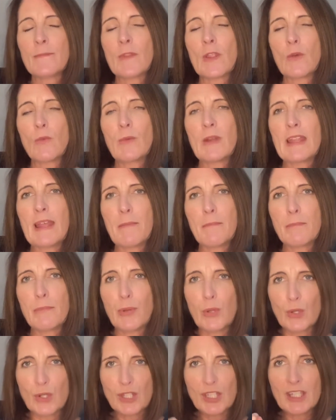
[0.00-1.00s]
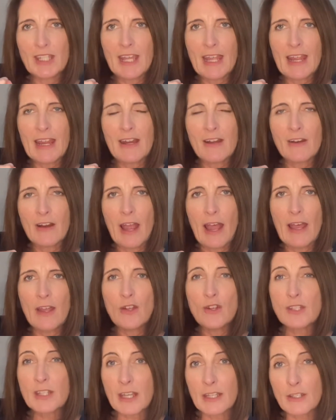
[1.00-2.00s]
We then push the air
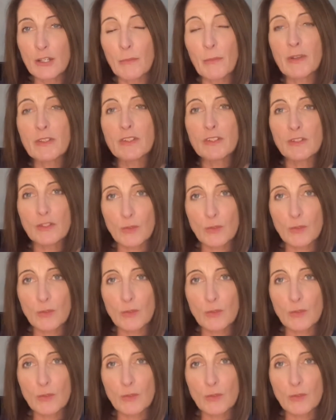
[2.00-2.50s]
out and your muscles